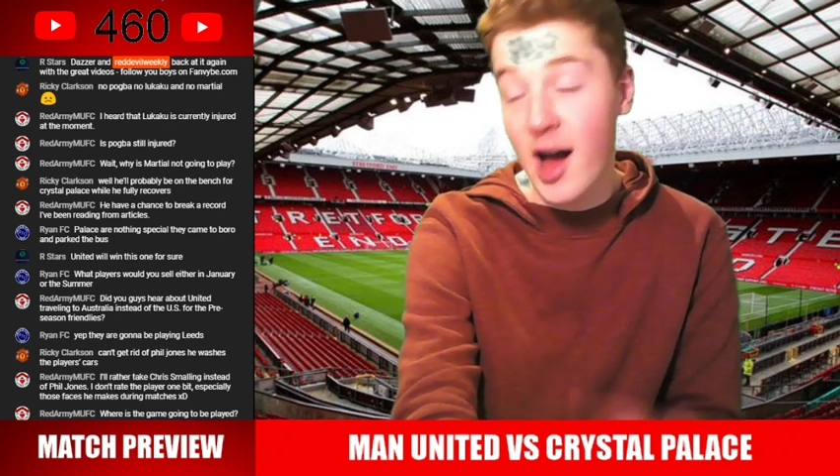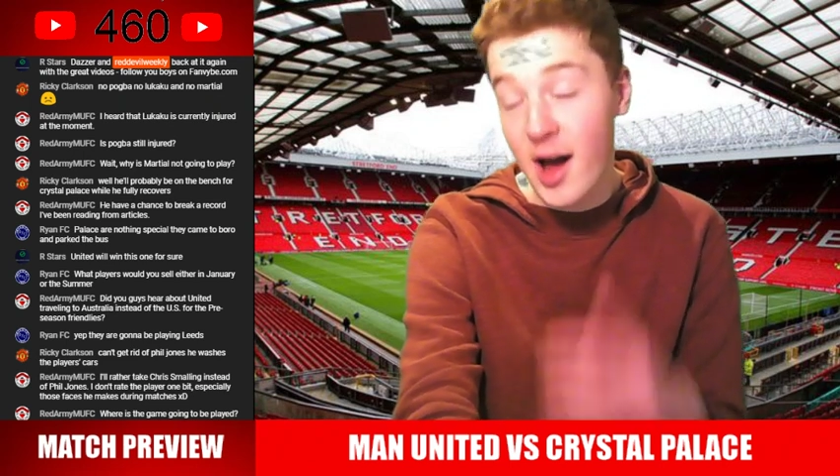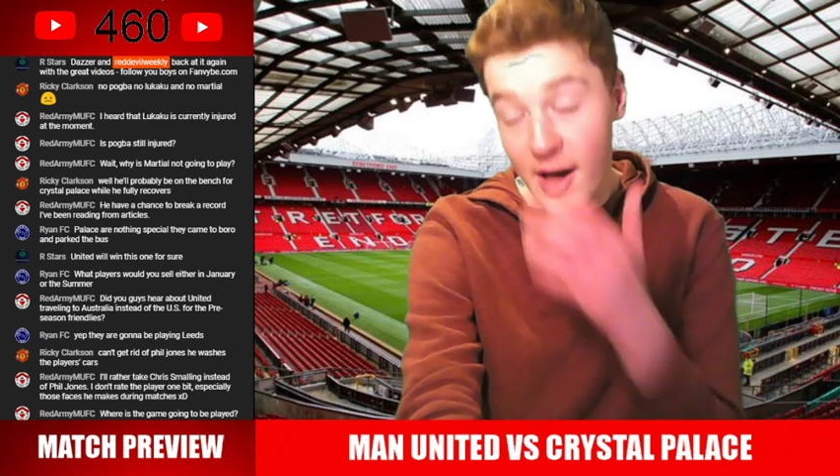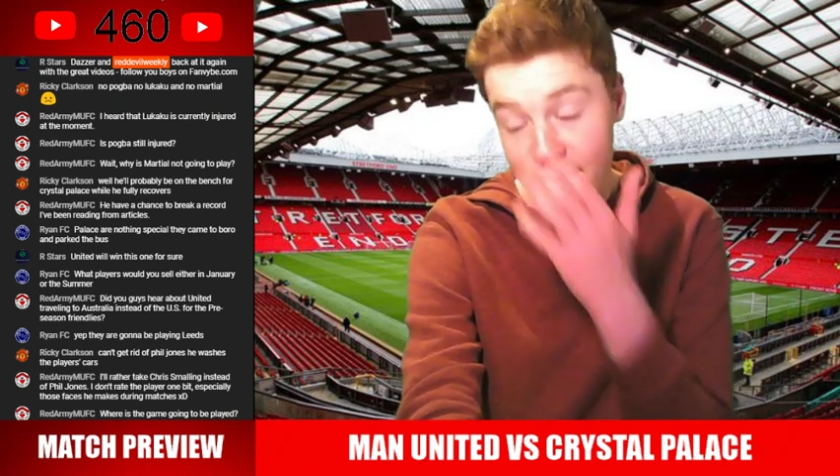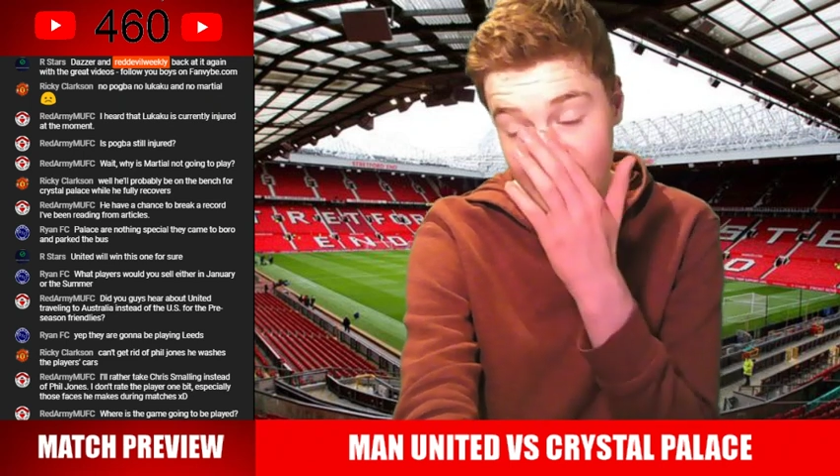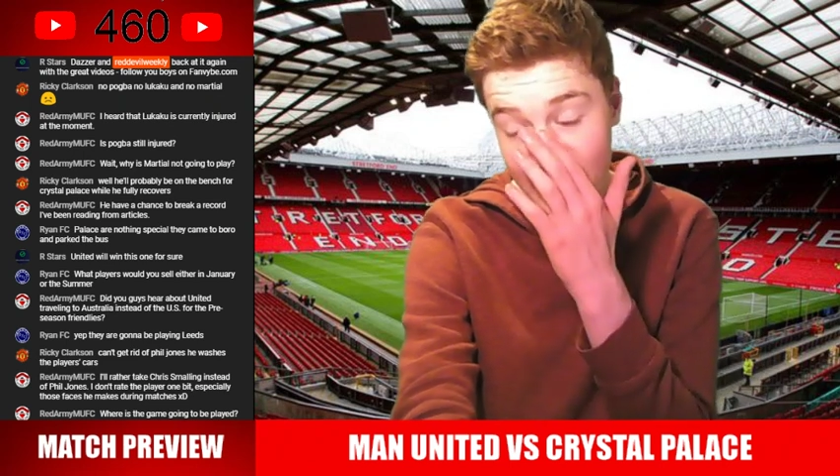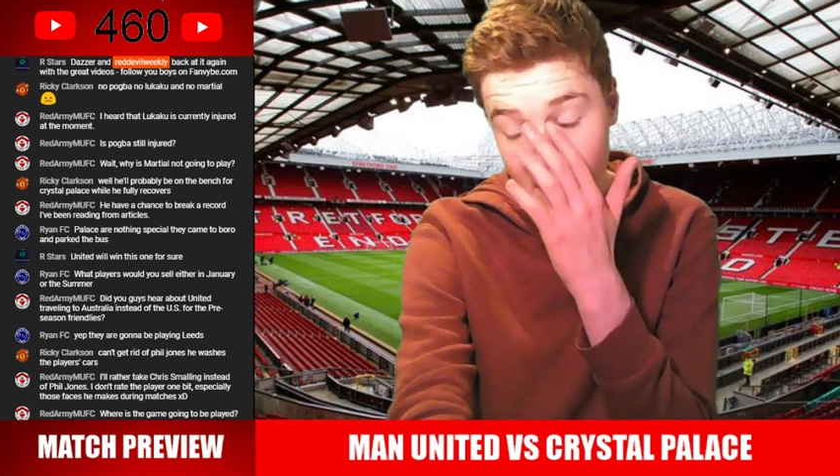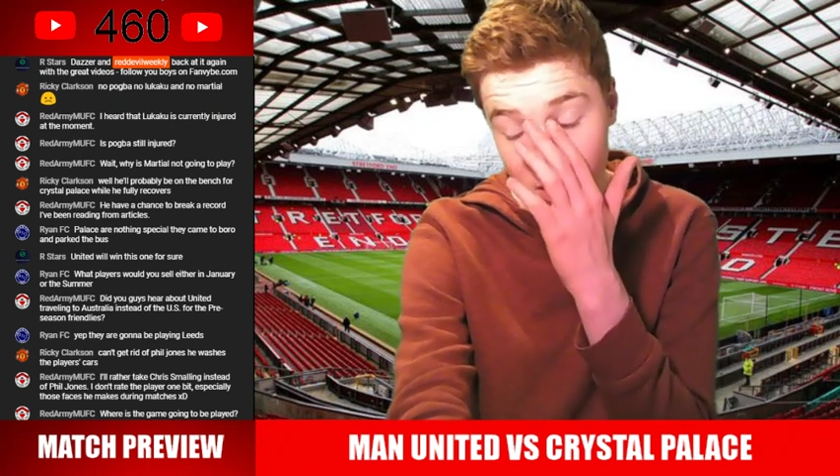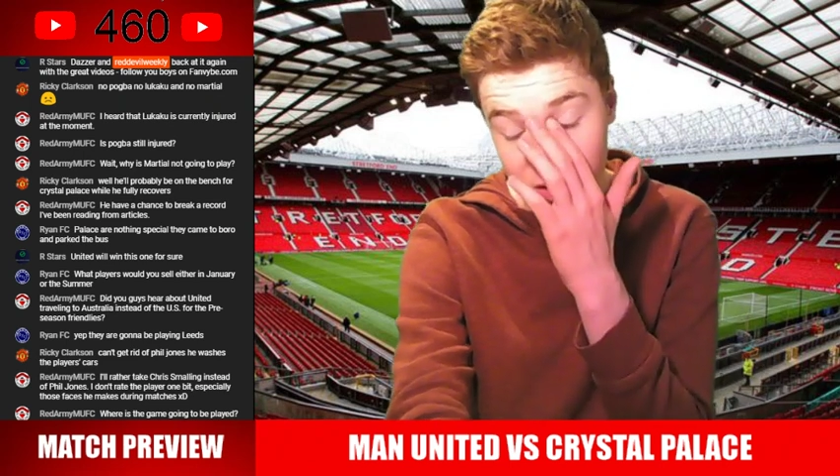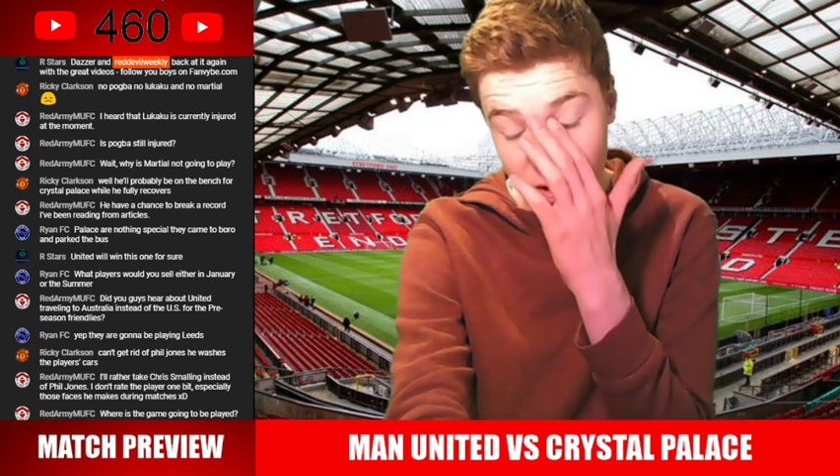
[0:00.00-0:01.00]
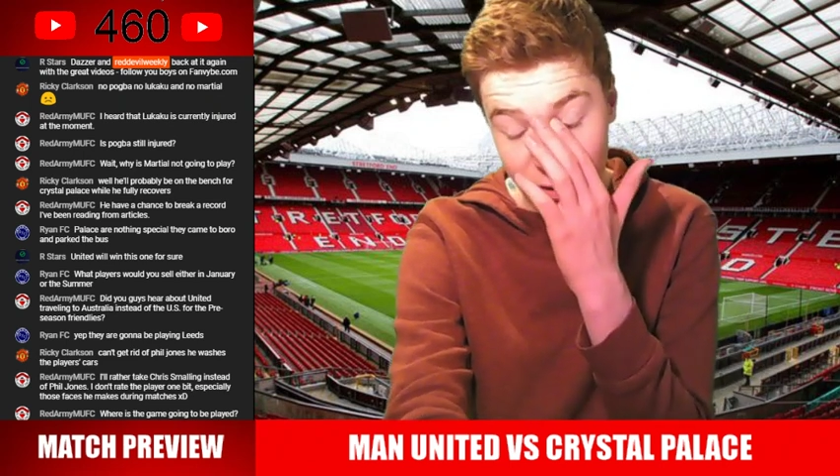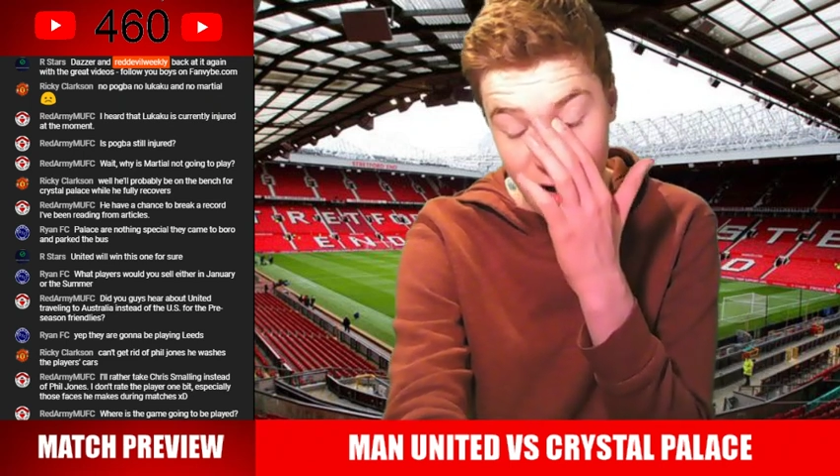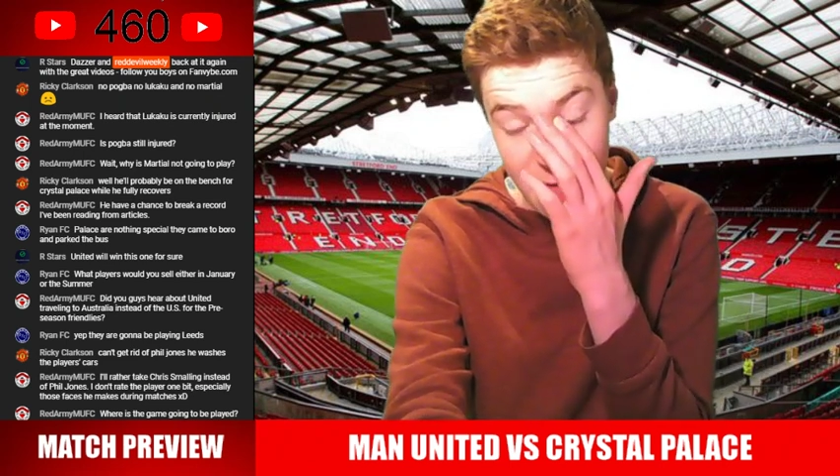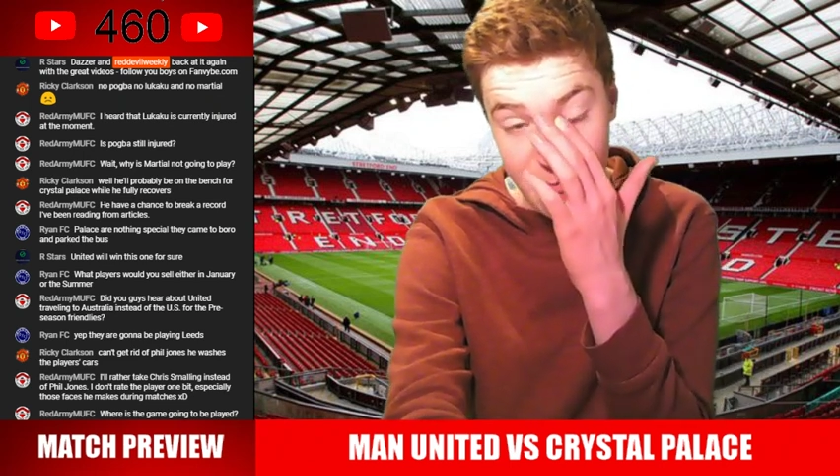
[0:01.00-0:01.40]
I think they will do all right.